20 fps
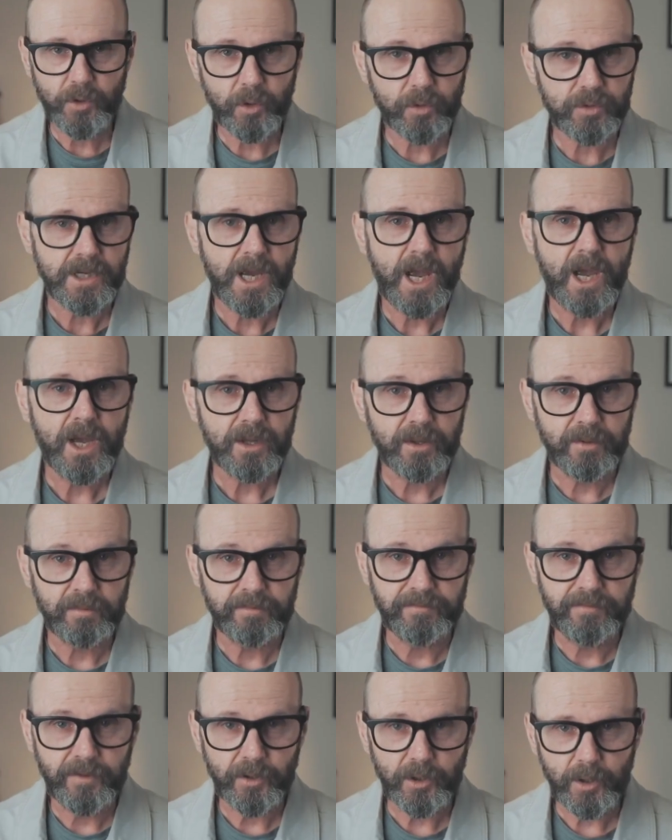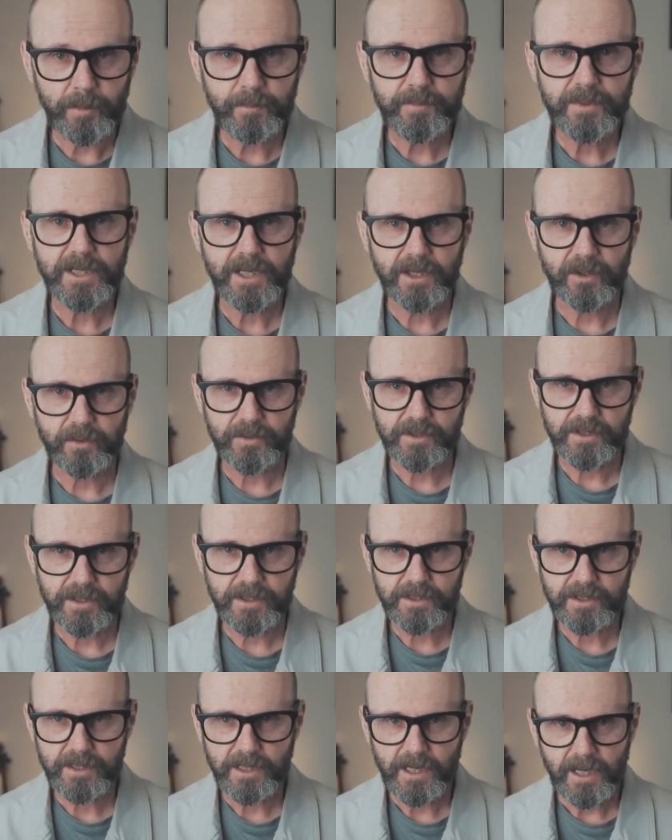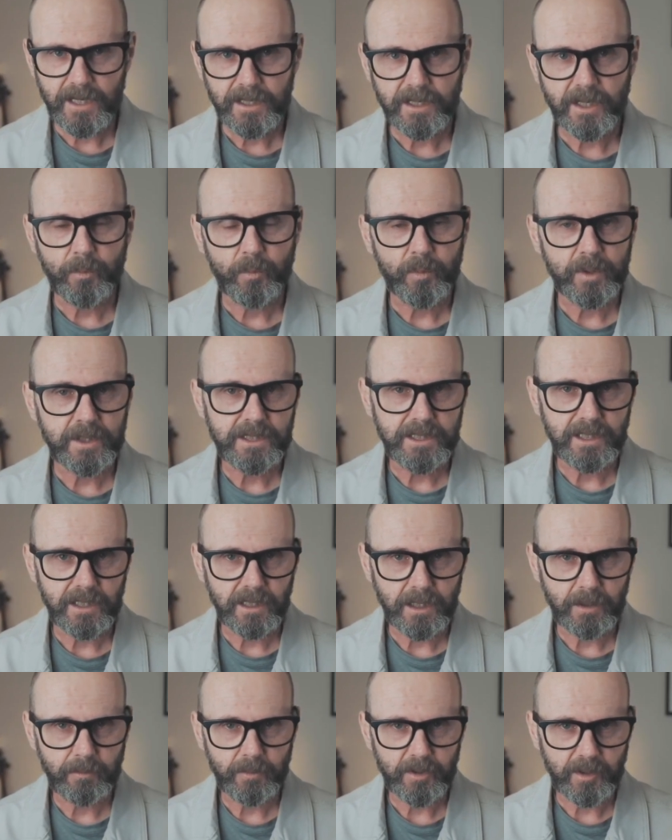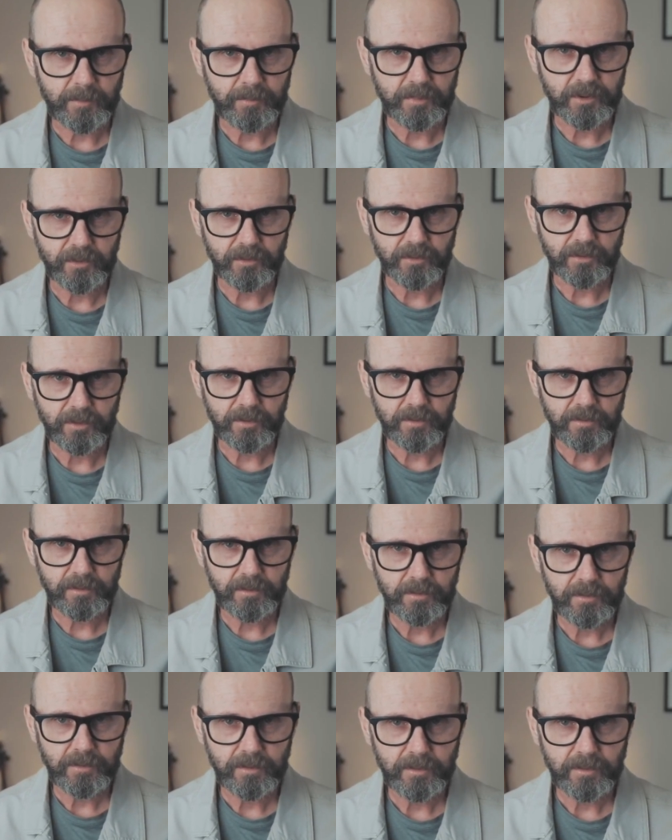Of course, the verb tells us that we're dealing with a plural,